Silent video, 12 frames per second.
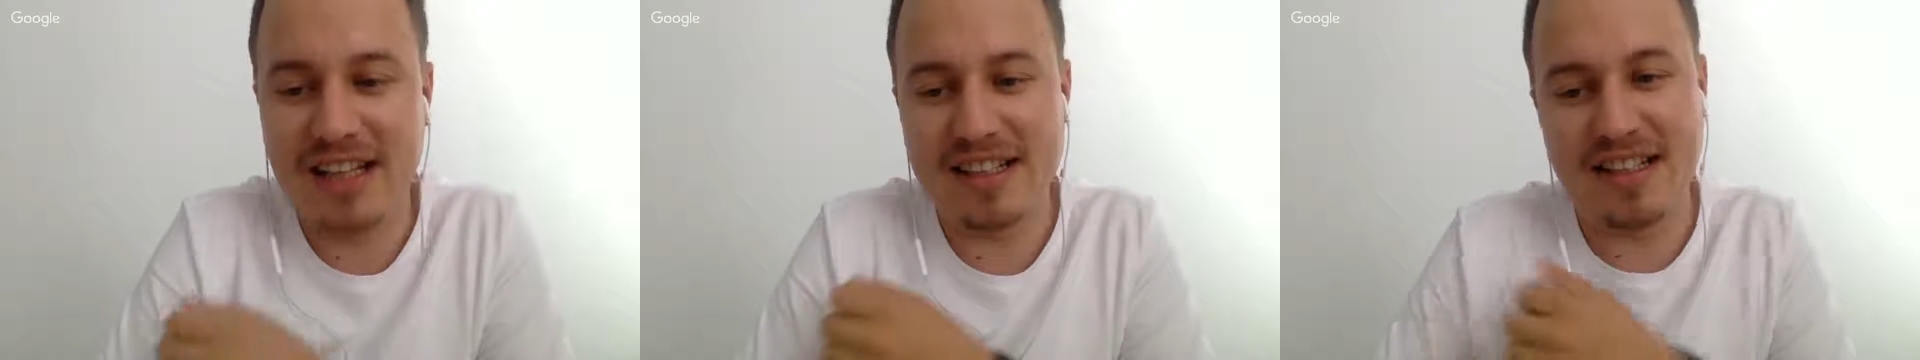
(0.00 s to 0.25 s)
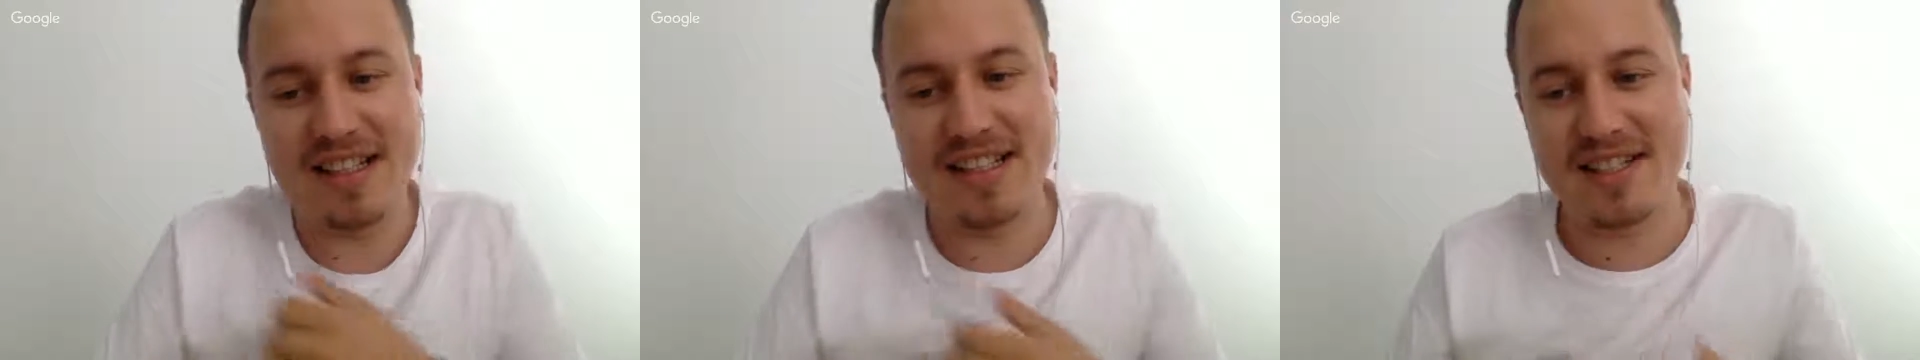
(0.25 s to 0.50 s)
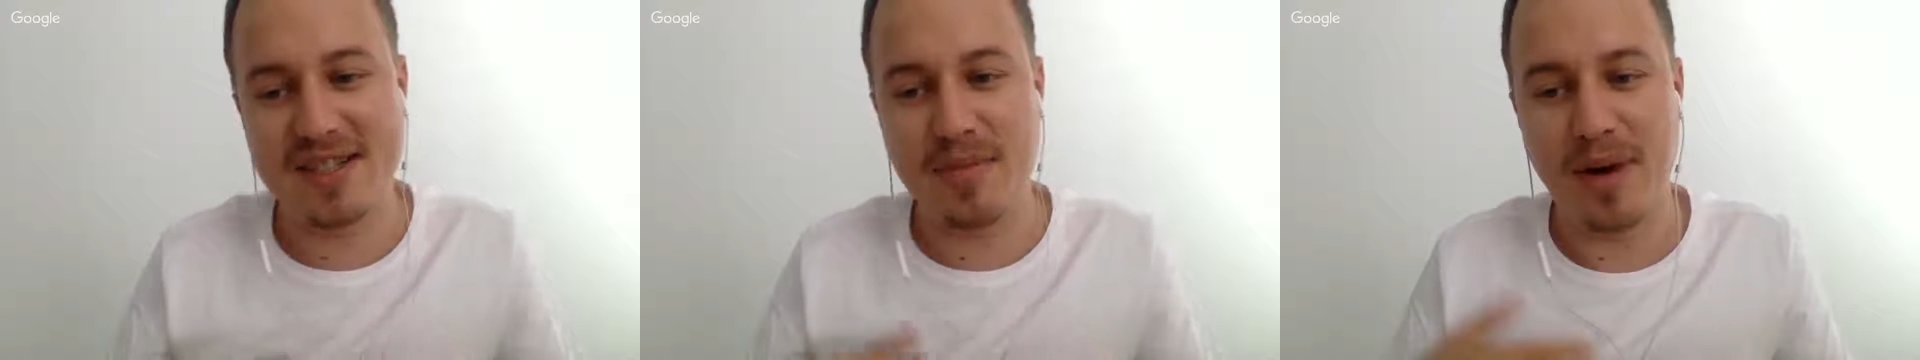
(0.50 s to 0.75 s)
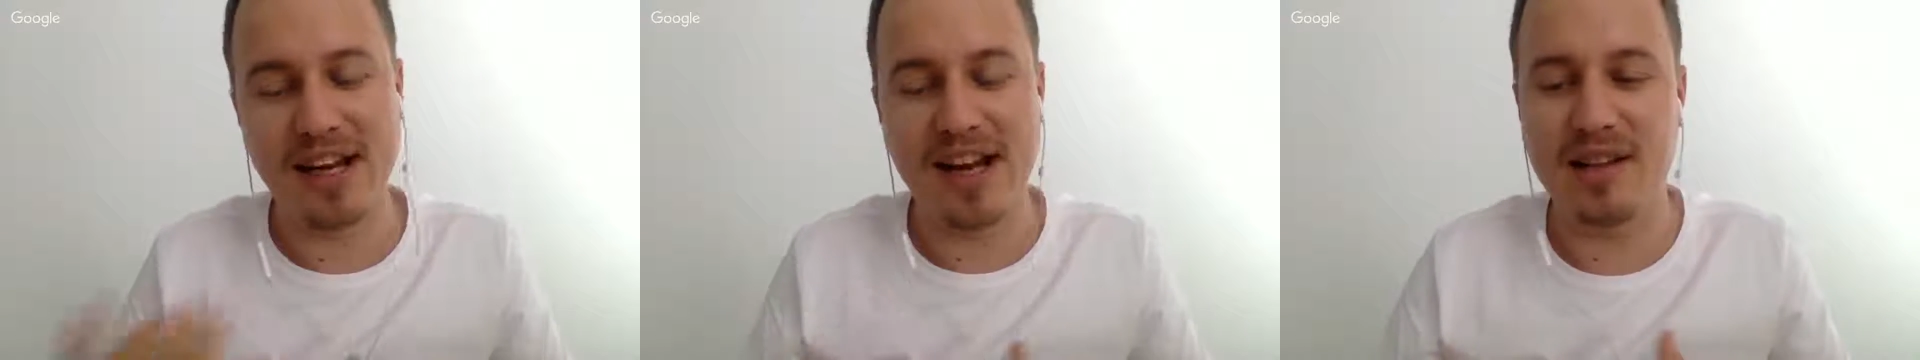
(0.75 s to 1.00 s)
this
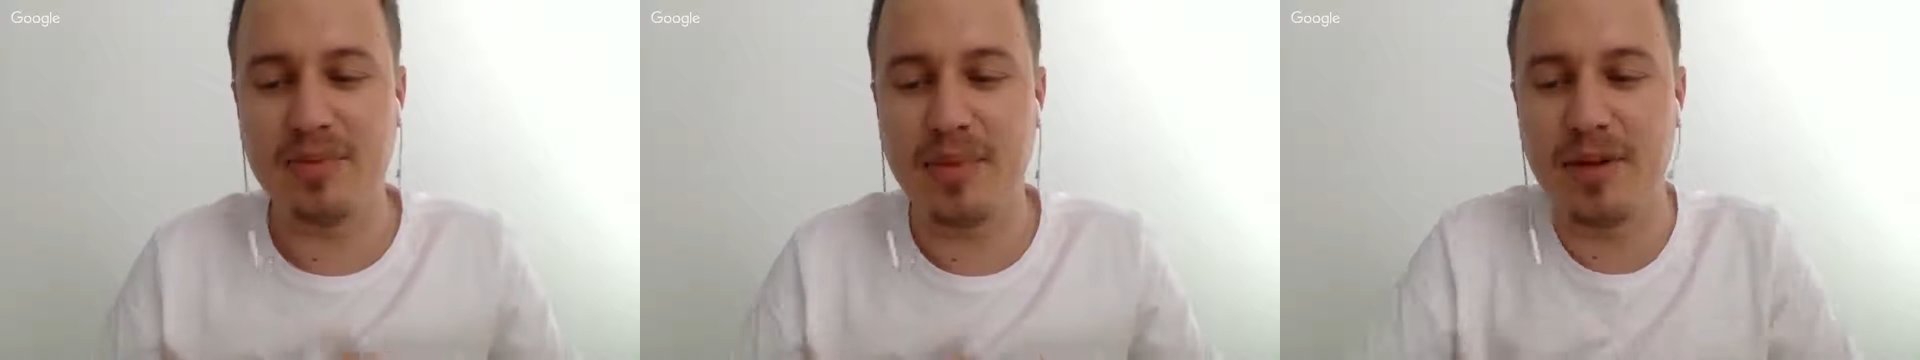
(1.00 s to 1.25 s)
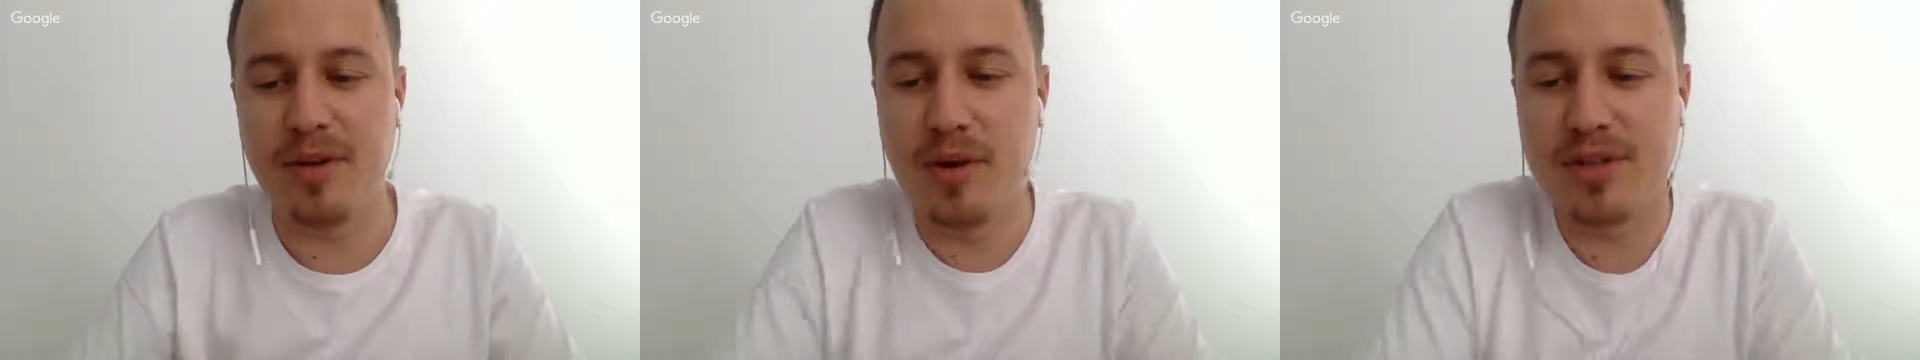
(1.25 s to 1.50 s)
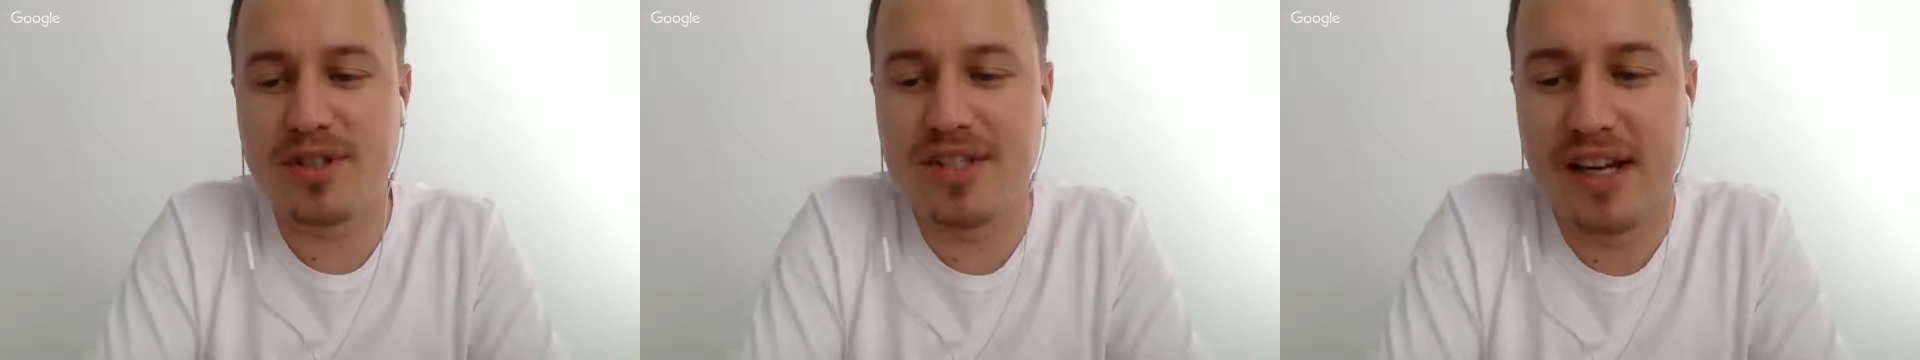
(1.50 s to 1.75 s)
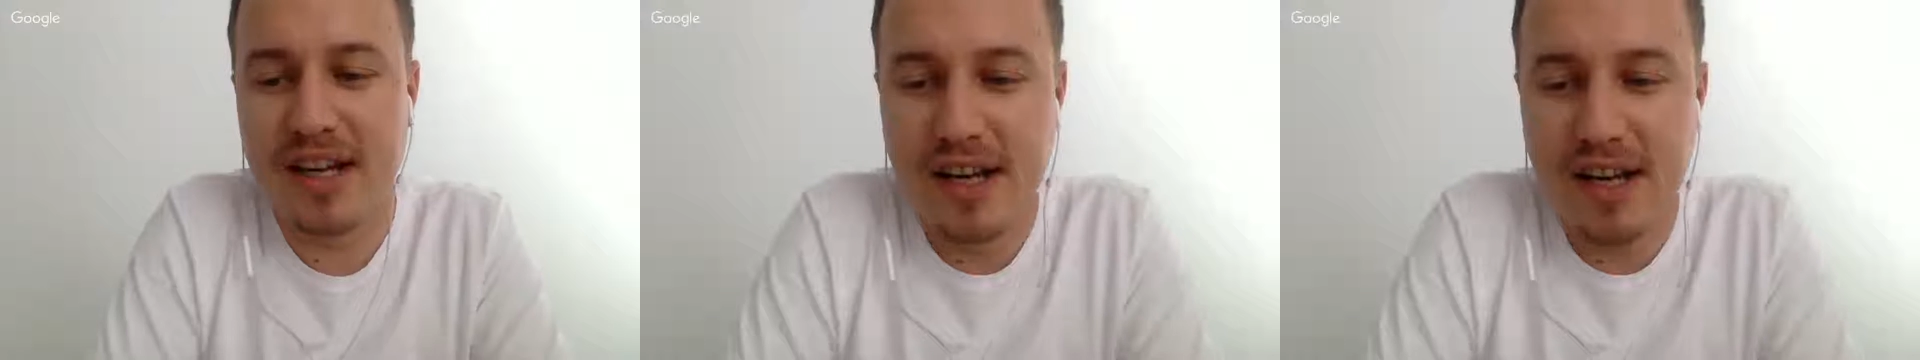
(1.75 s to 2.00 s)
might not be the most